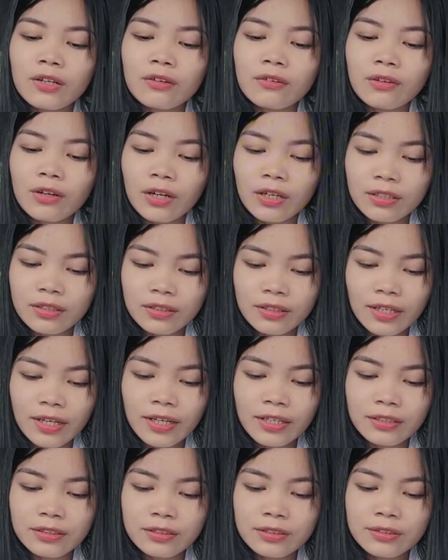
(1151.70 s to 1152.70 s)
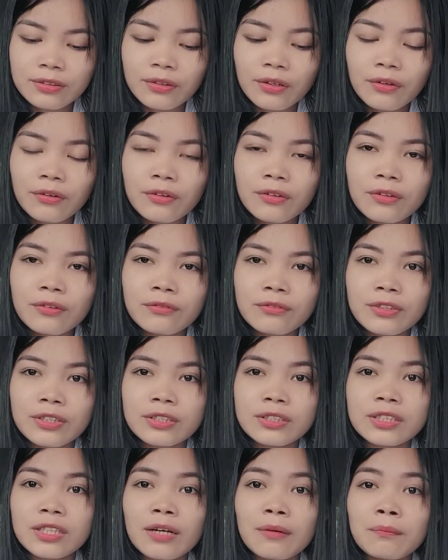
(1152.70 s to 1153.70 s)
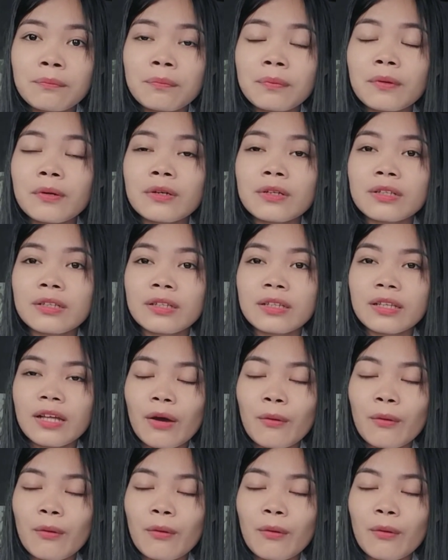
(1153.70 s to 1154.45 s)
rotten. So, for example,